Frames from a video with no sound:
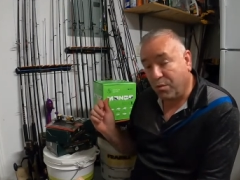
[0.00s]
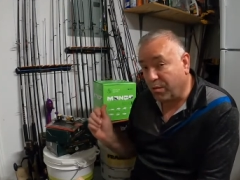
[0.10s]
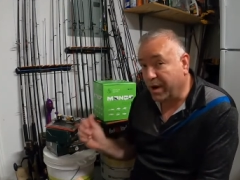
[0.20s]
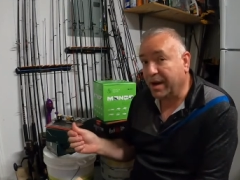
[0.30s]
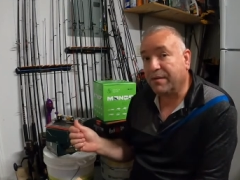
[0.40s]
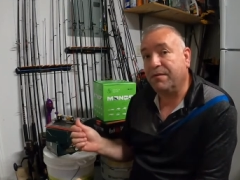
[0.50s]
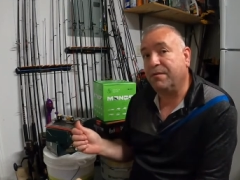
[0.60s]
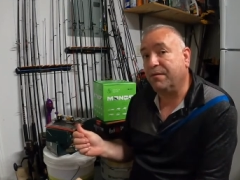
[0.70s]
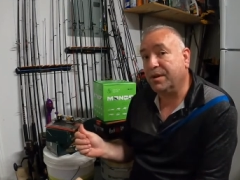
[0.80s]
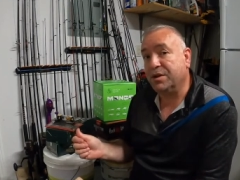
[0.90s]
great
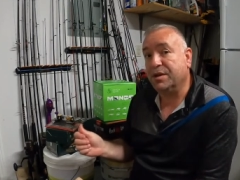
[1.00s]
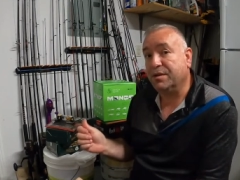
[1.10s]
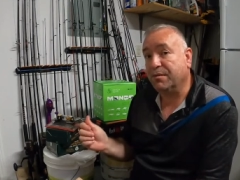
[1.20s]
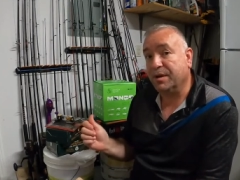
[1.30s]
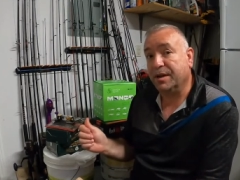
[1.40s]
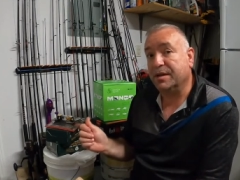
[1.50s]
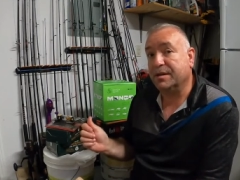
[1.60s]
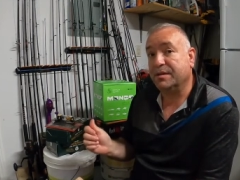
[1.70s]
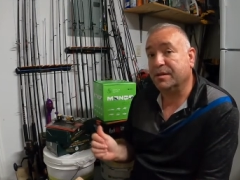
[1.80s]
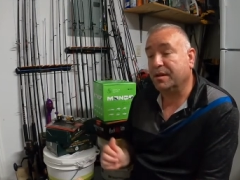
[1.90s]
fishing
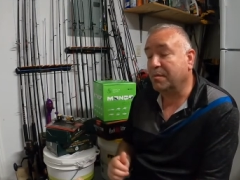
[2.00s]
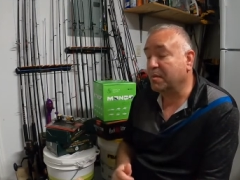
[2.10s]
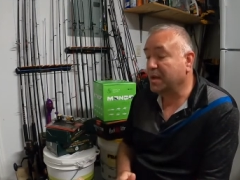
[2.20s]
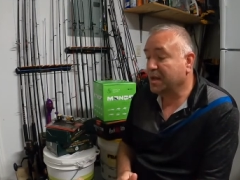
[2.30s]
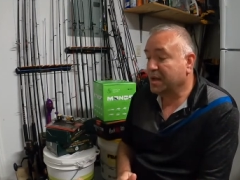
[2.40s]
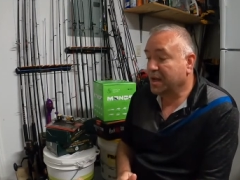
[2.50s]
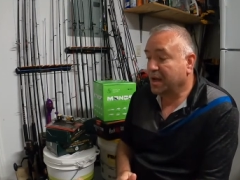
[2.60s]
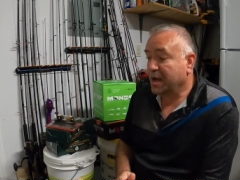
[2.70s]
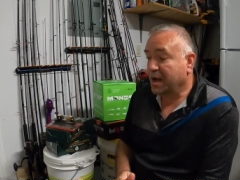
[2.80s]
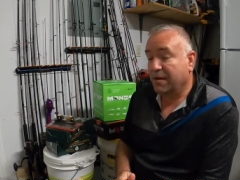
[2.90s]
rigs.
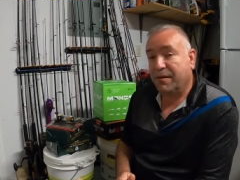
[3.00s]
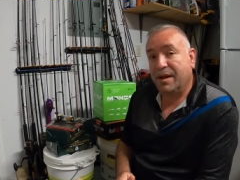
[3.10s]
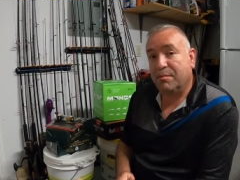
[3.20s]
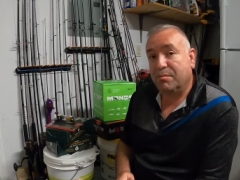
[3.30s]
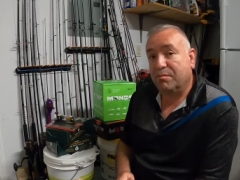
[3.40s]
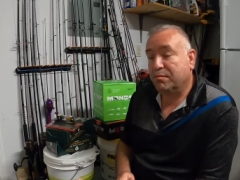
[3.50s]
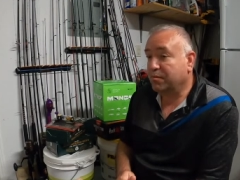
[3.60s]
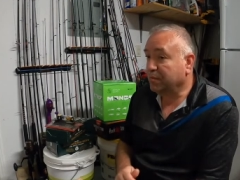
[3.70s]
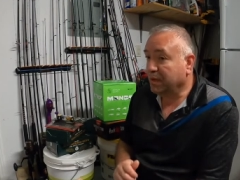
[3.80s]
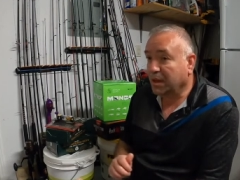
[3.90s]
I've had
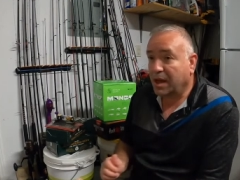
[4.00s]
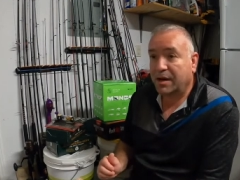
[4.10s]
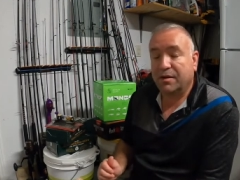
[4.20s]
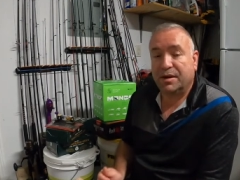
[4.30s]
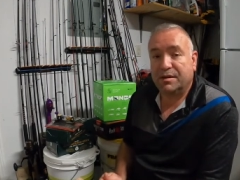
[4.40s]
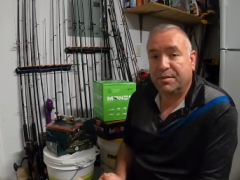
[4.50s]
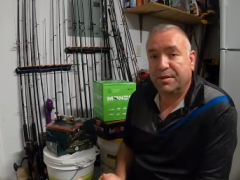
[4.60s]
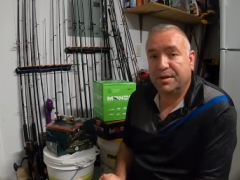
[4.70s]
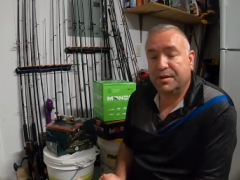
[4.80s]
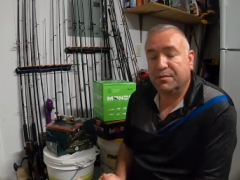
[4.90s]
a lot of good
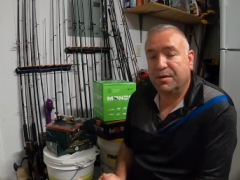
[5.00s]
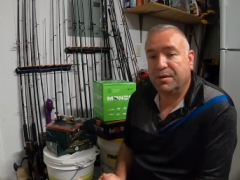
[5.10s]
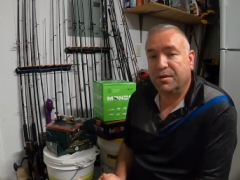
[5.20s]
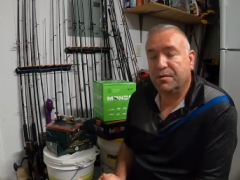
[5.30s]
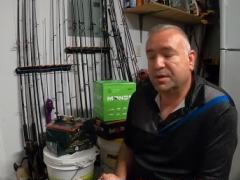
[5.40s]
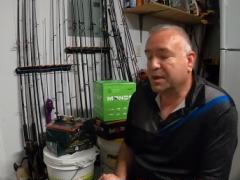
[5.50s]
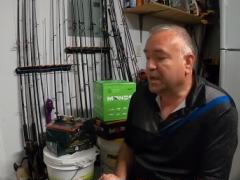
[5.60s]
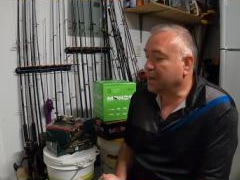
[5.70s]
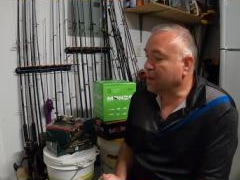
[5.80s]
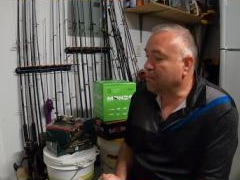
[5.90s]
experiences with those.
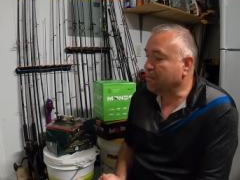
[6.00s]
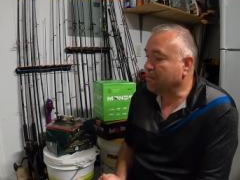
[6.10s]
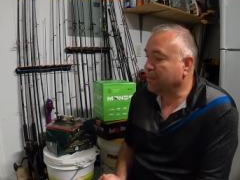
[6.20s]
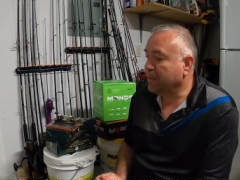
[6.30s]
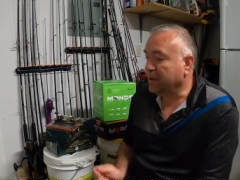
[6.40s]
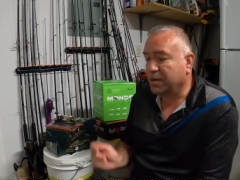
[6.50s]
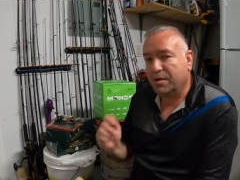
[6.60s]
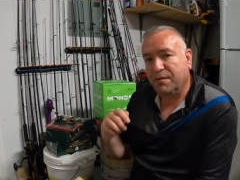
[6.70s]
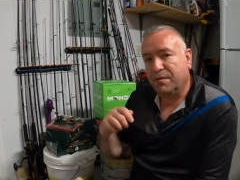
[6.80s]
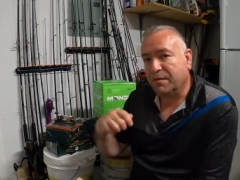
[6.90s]

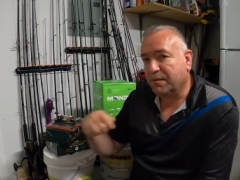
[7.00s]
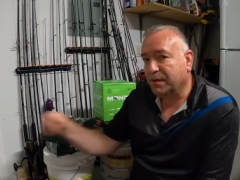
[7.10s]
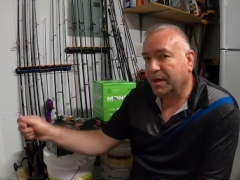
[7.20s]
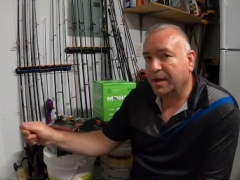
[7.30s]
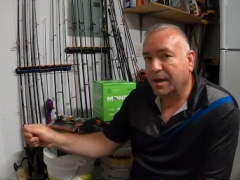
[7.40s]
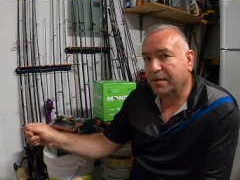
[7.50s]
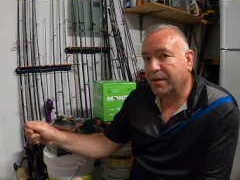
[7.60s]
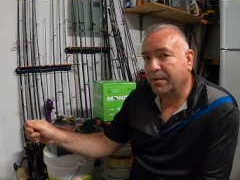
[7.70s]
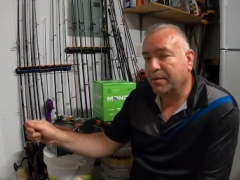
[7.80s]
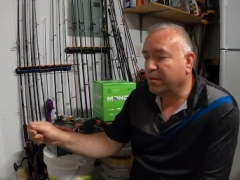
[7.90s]
They're good for flicking out
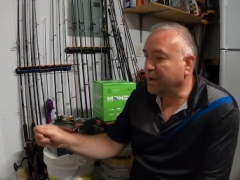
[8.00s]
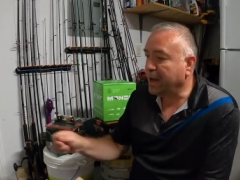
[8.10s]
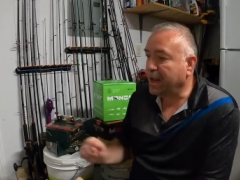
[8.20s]
there with one